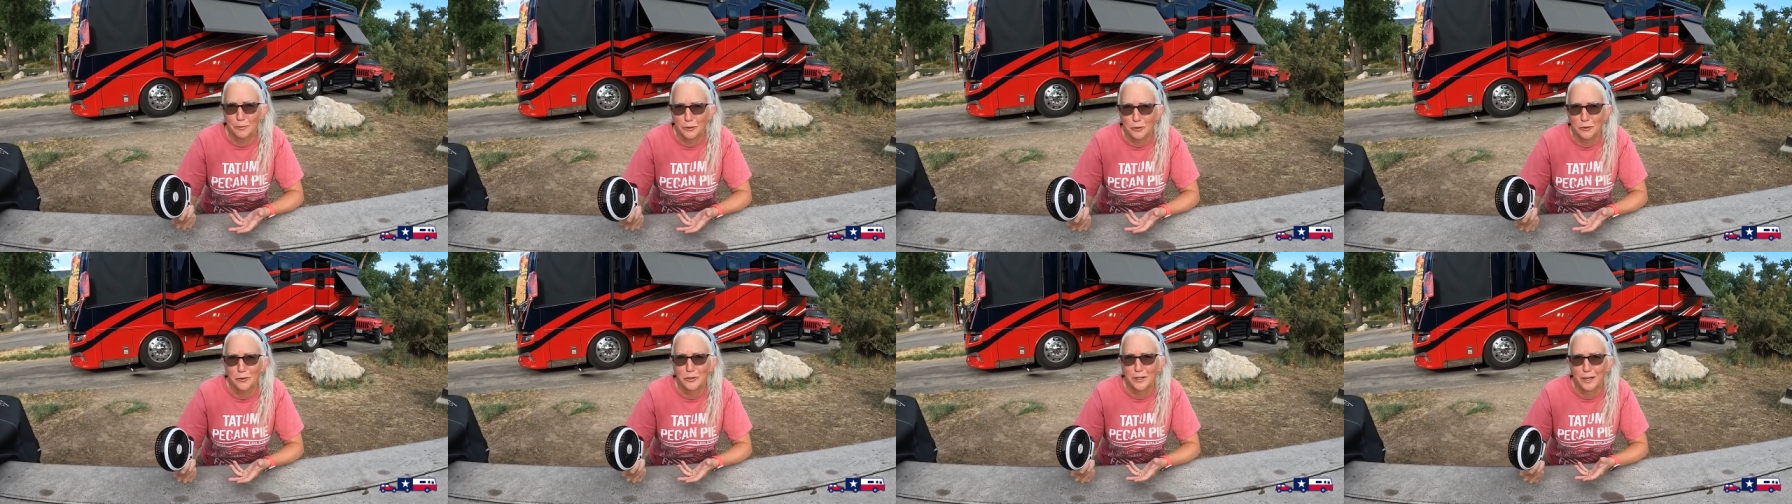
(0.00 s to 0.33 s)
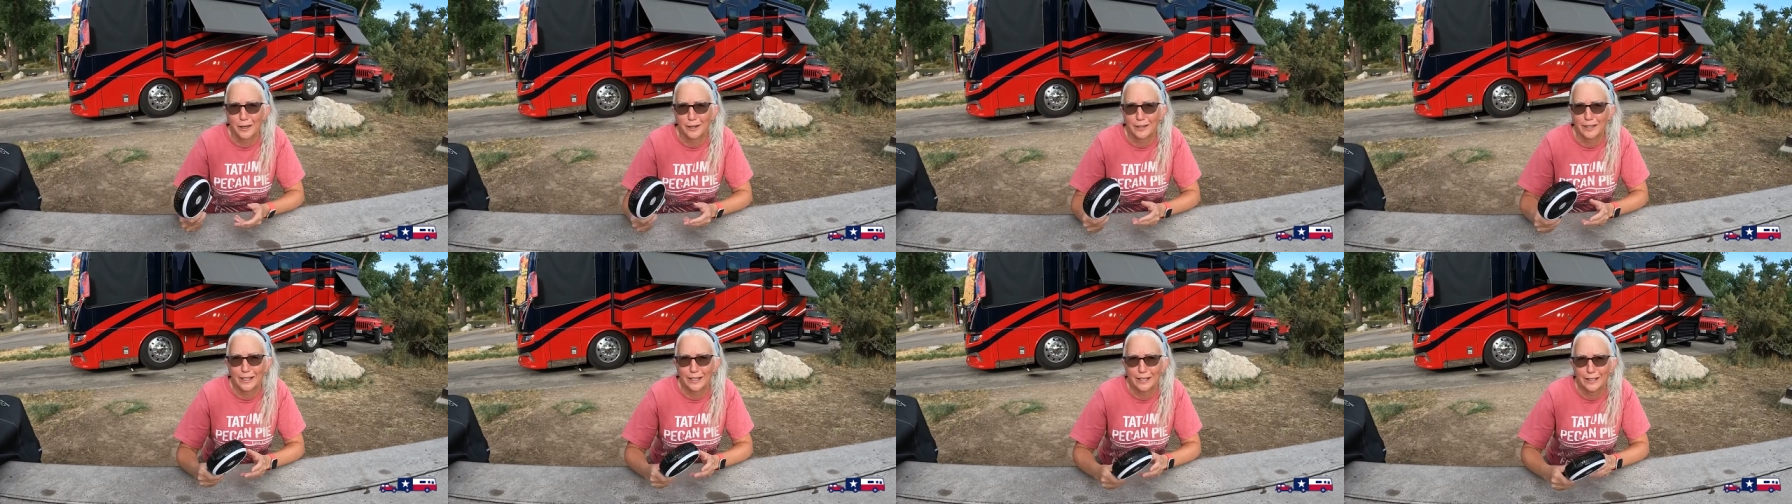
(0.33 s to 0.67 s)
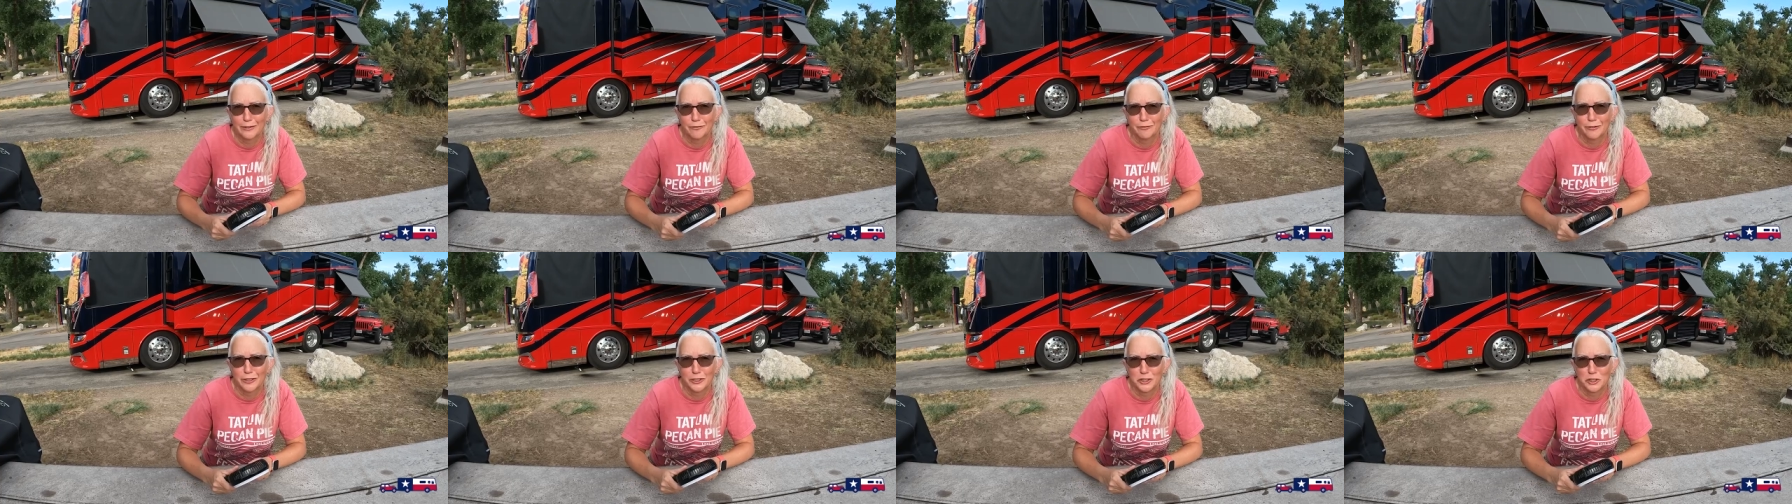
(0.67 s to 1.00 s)
boondocking
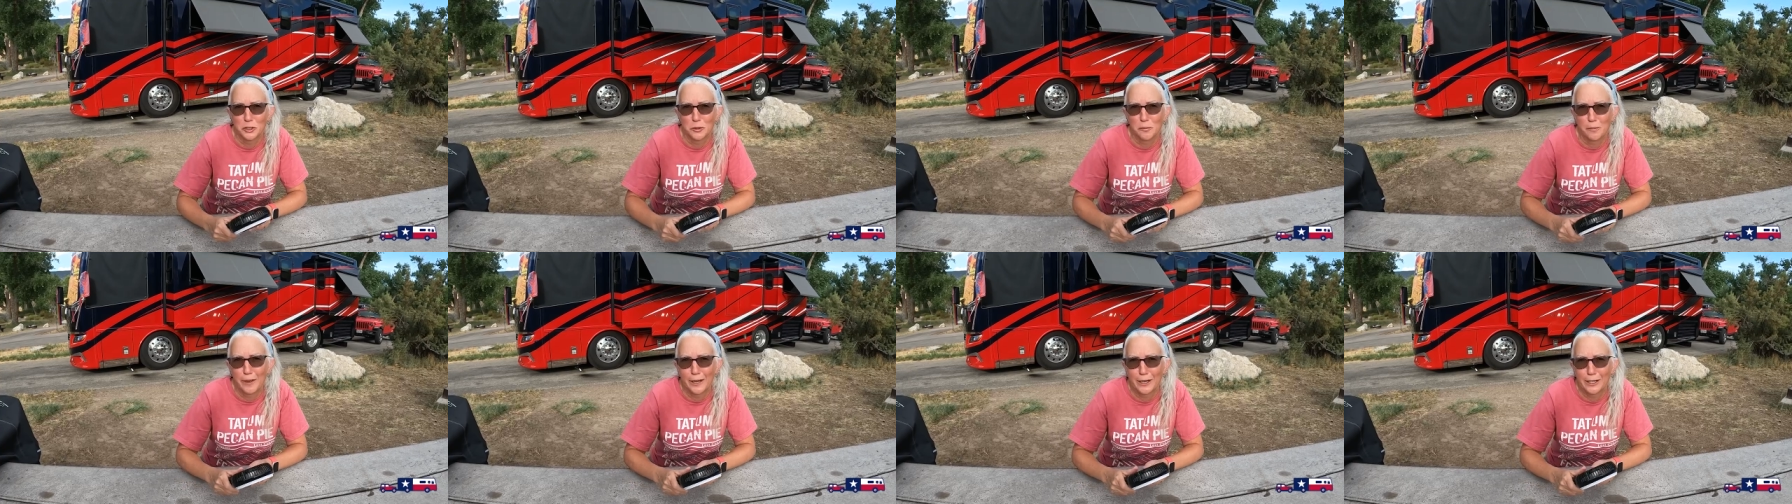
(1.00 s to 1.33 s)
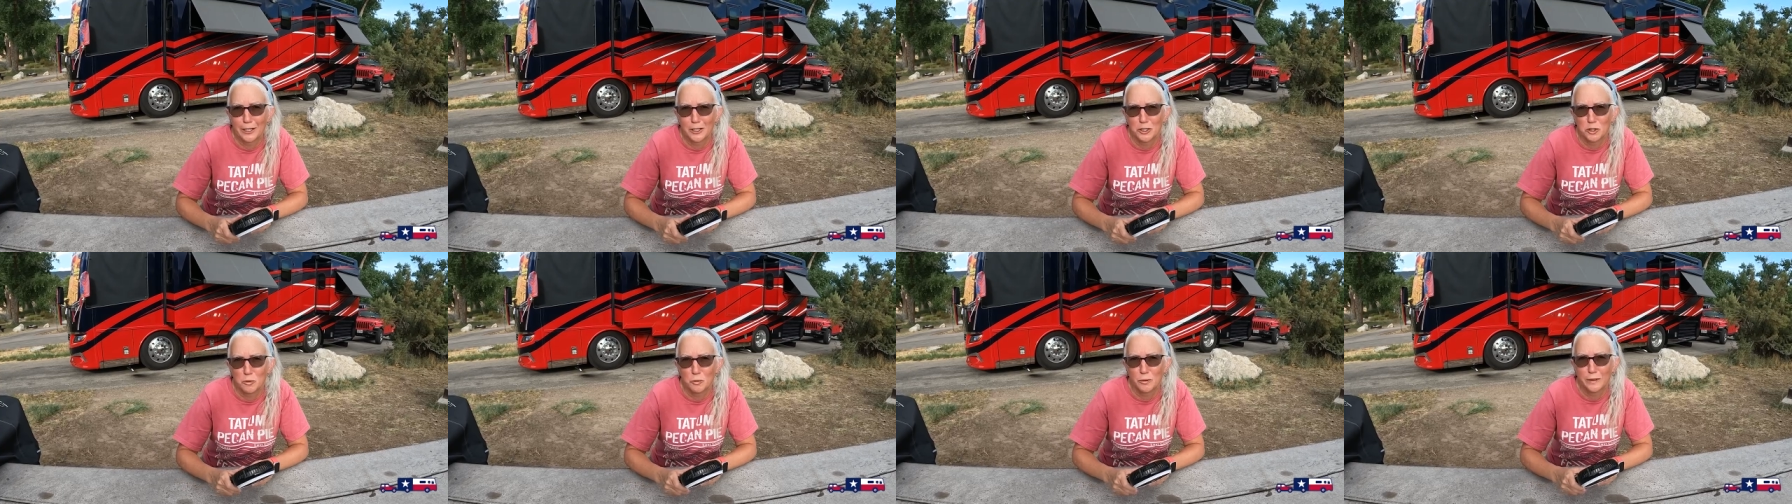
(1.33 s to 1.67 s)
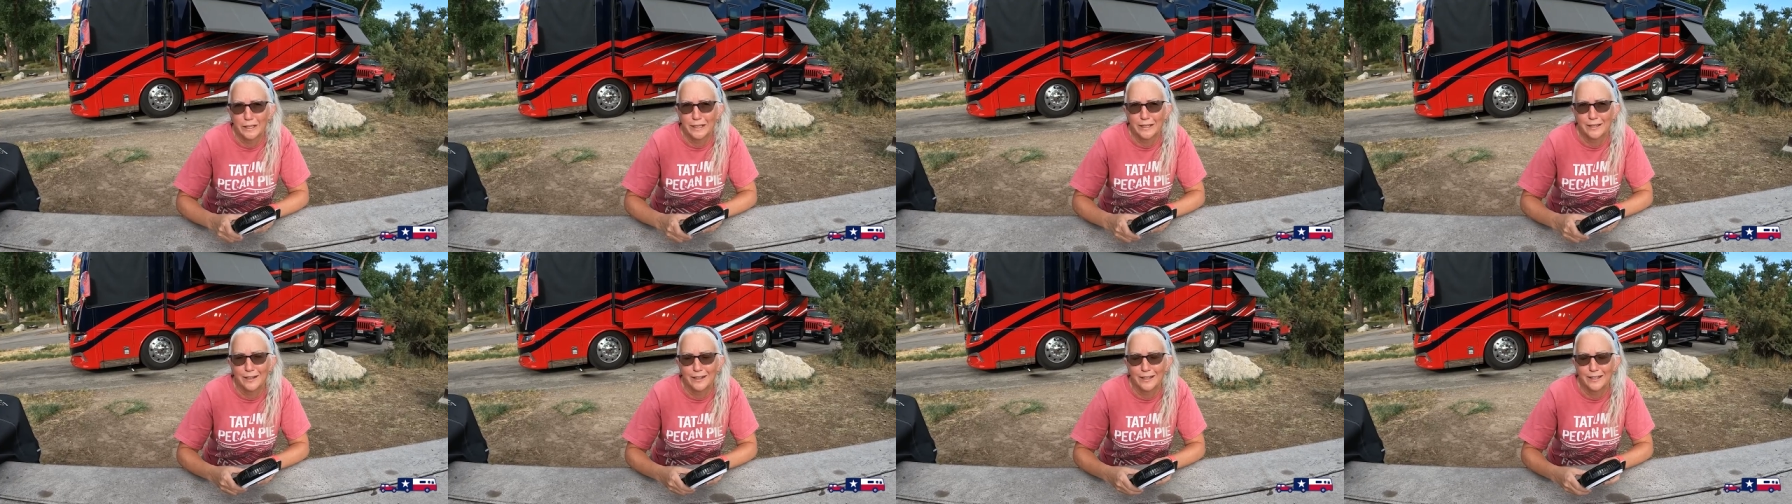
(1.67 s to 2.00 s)
adventure back in
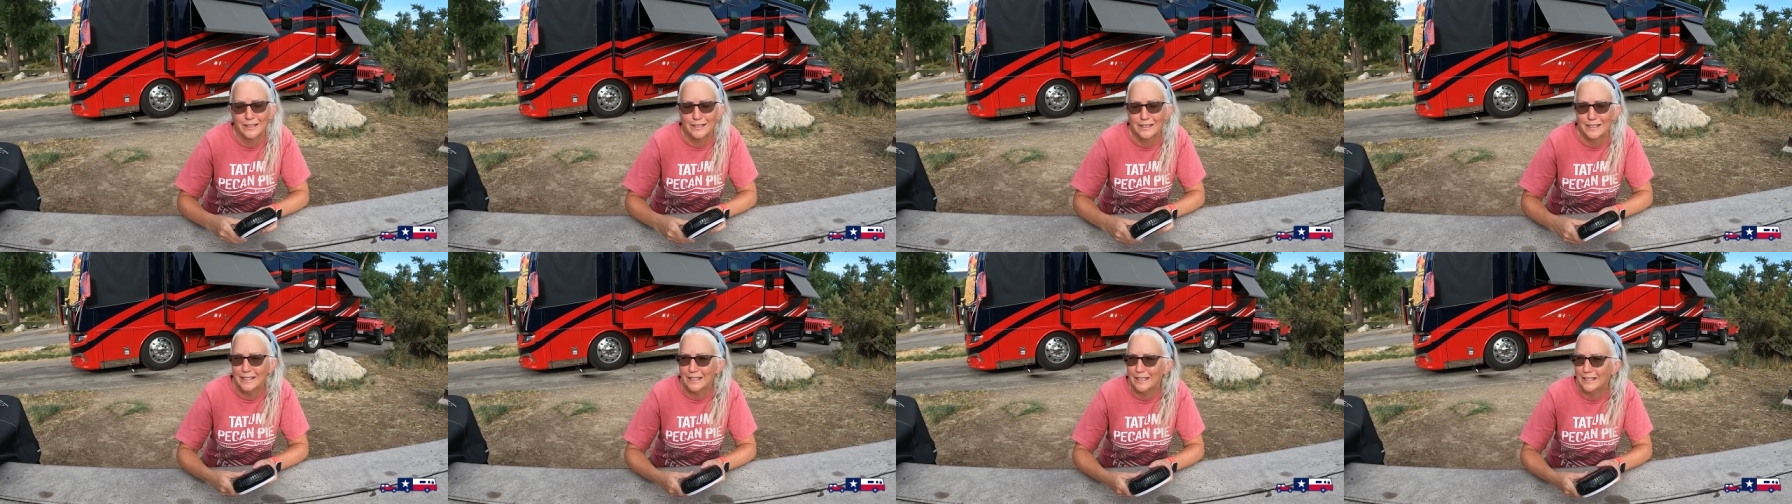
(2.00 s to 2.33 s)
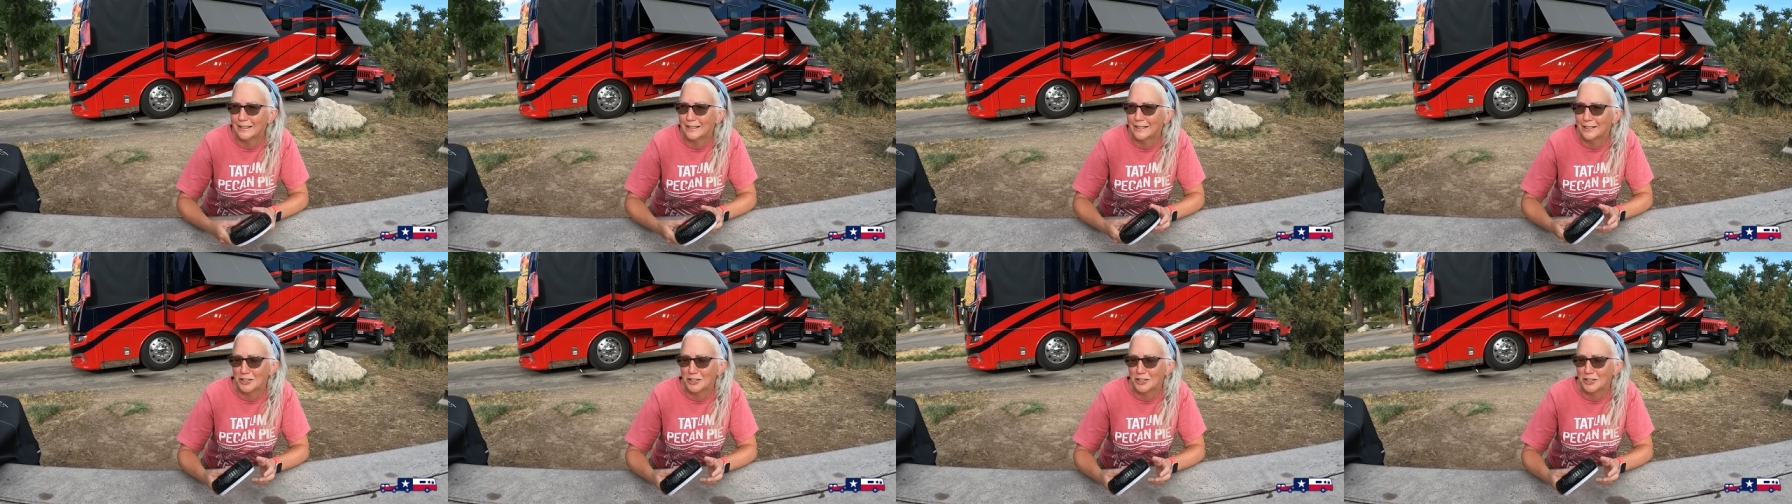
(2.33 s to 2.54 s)
2019